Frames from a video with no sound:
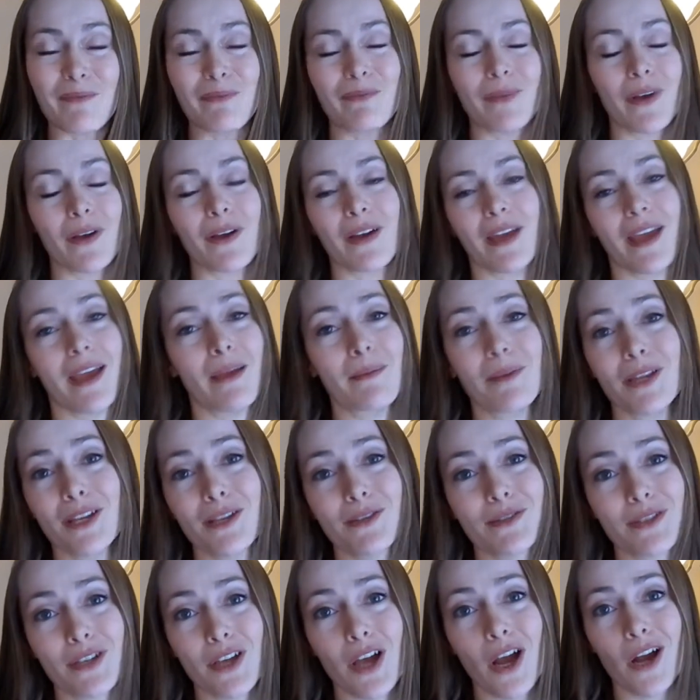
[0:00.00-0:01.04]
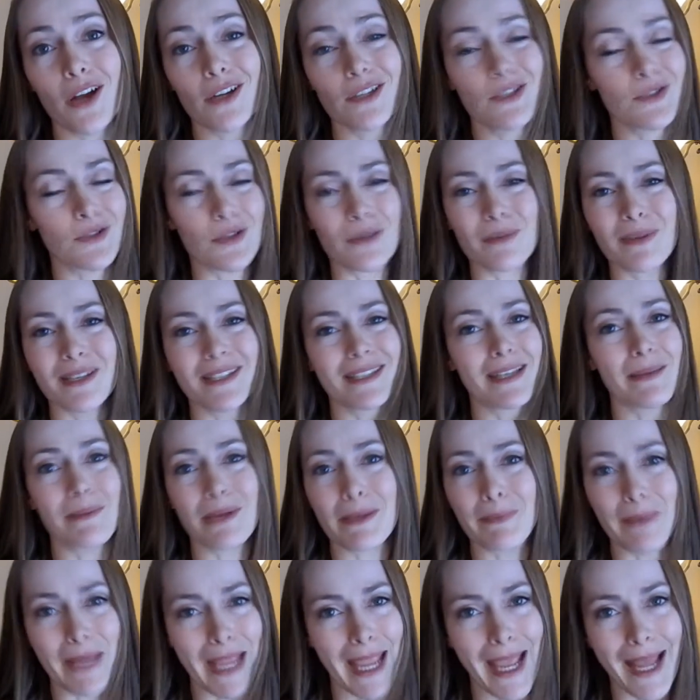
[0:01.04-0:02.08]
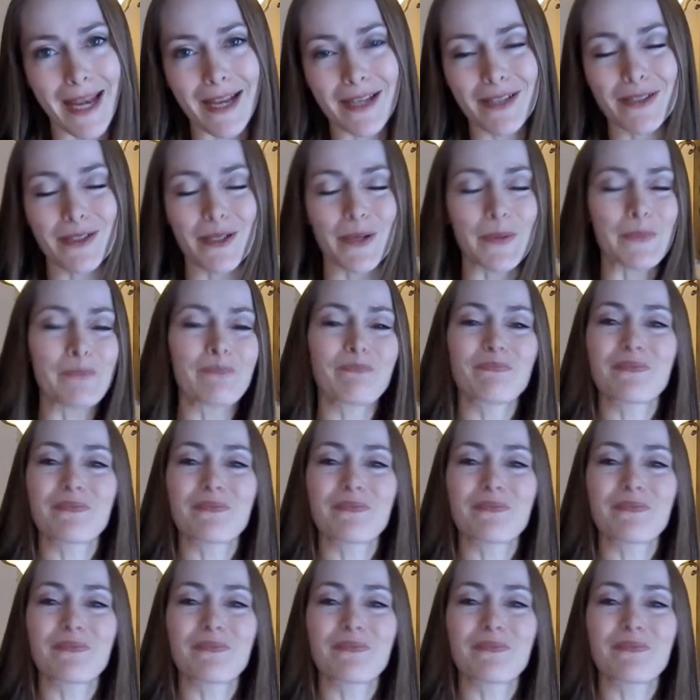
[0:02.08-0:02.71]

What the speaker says: Okay, I'm going to use a car store because I'm in a mechanic. So